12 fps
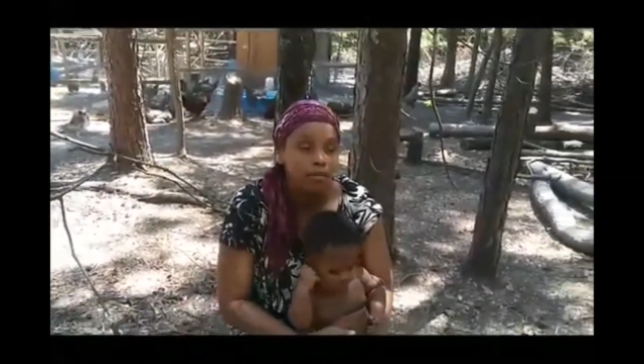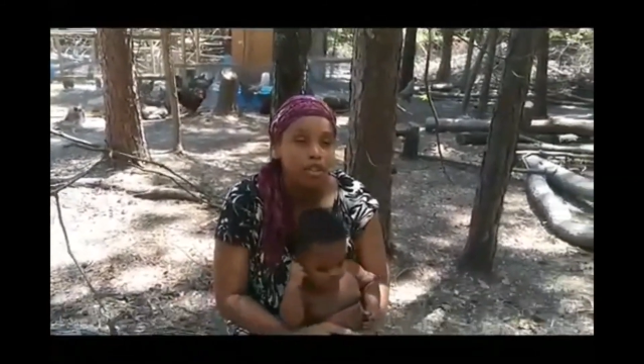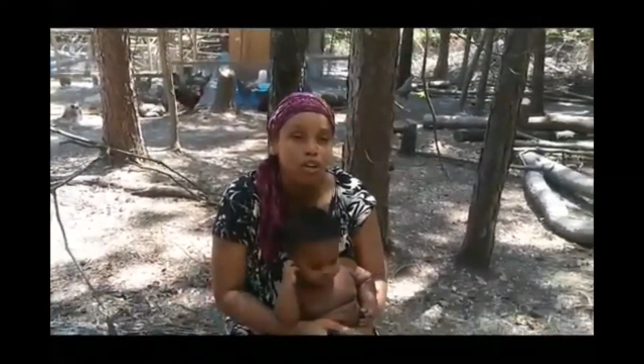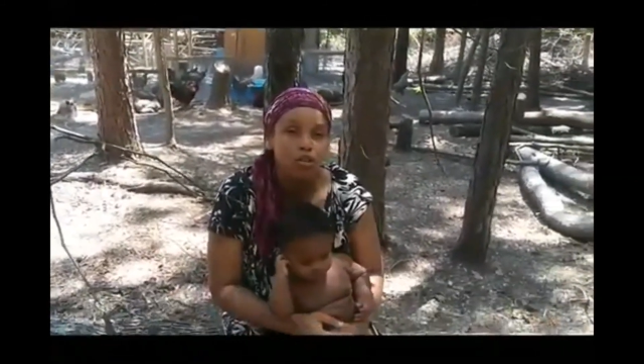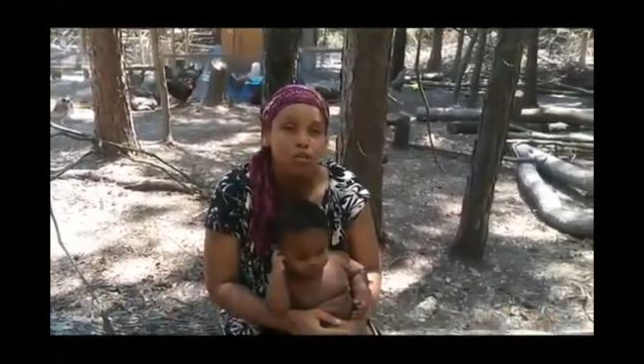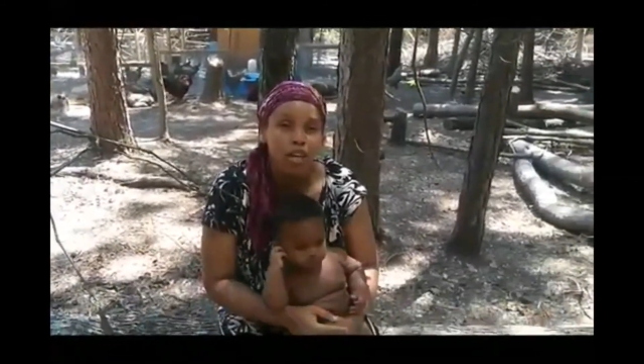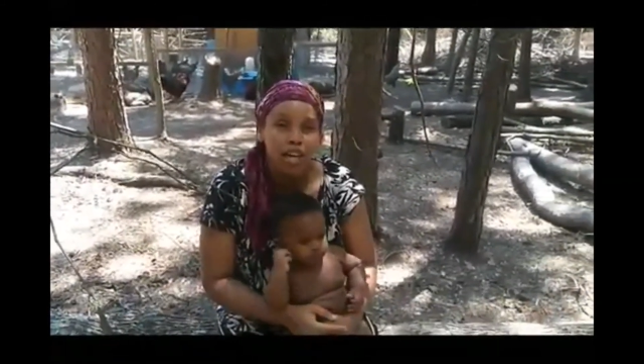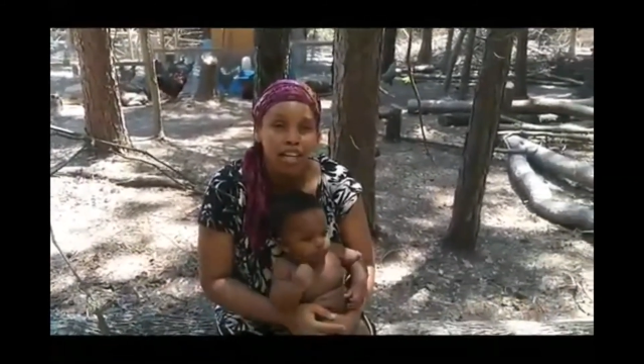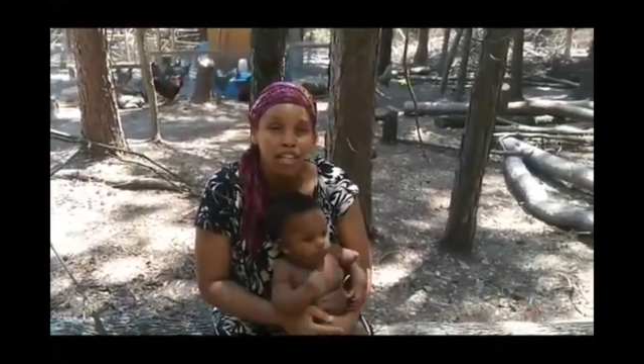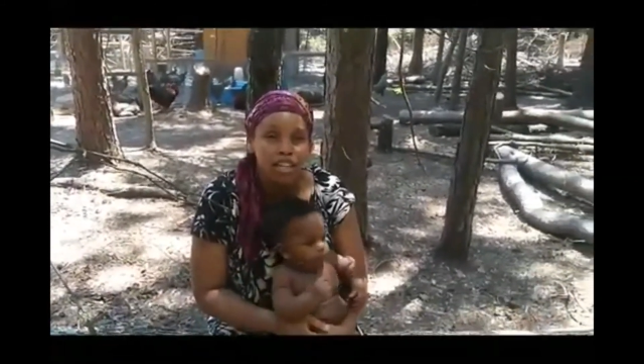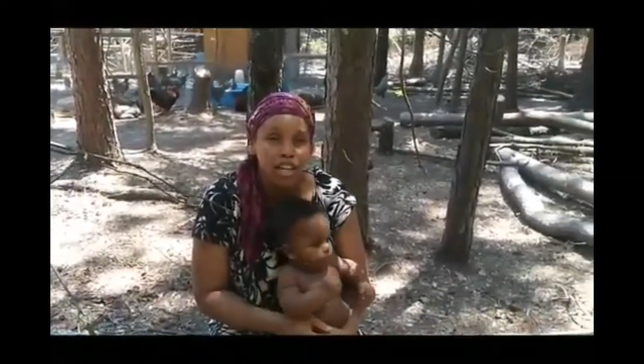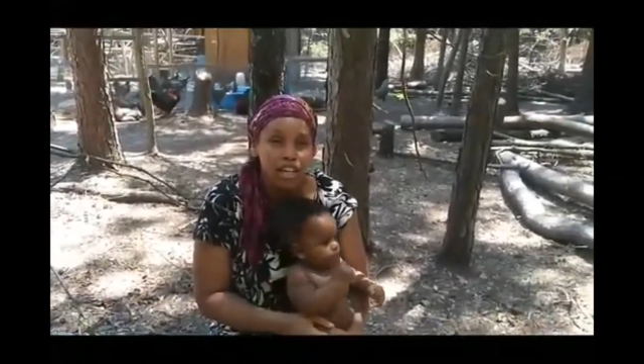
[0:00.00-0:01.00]
so you
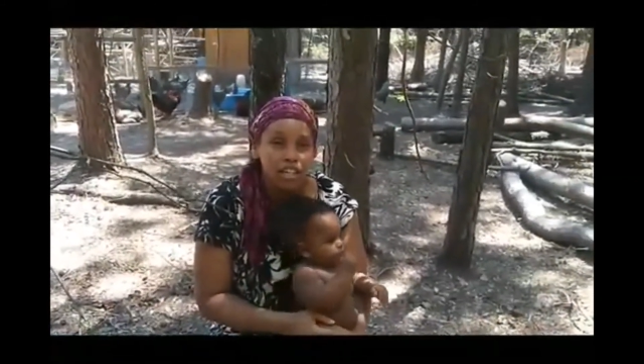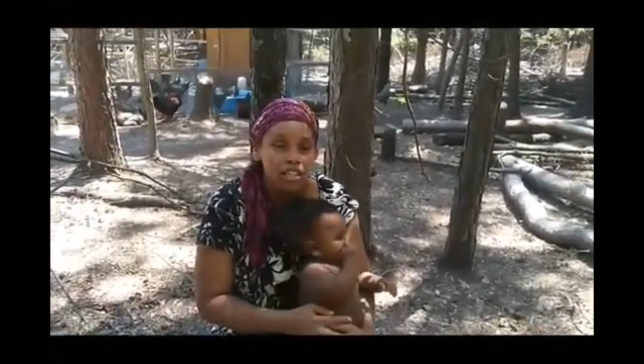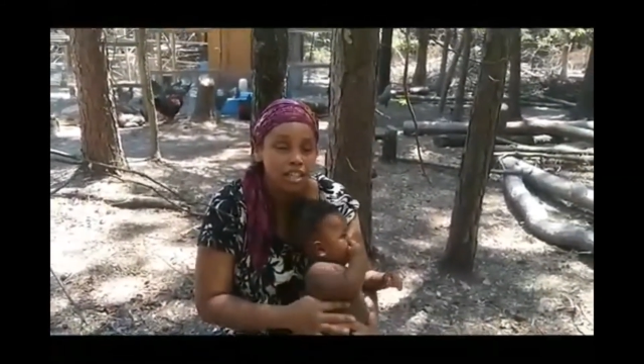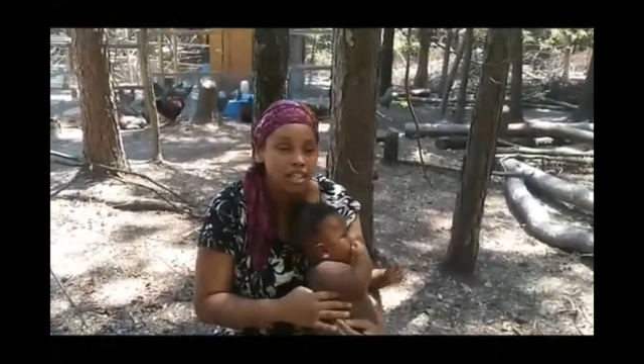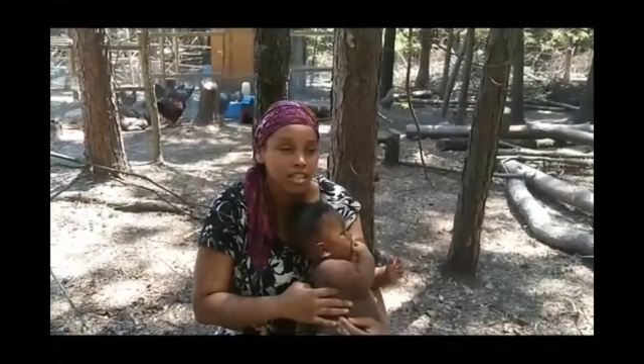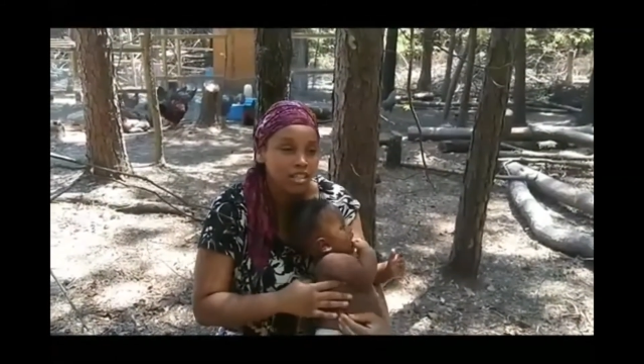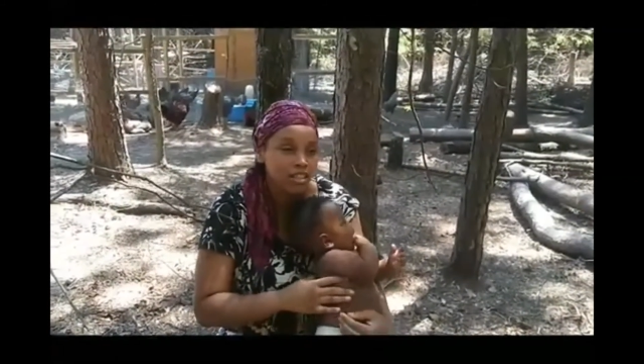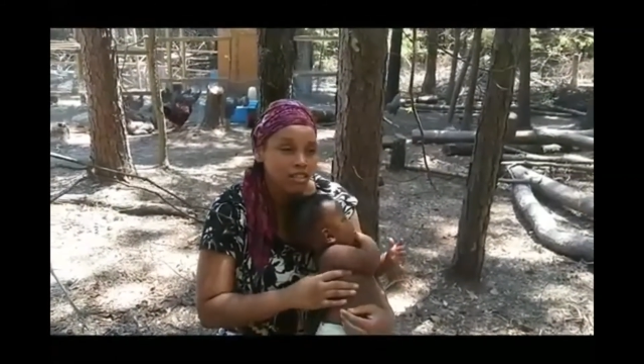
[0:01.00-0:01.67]
can change. Because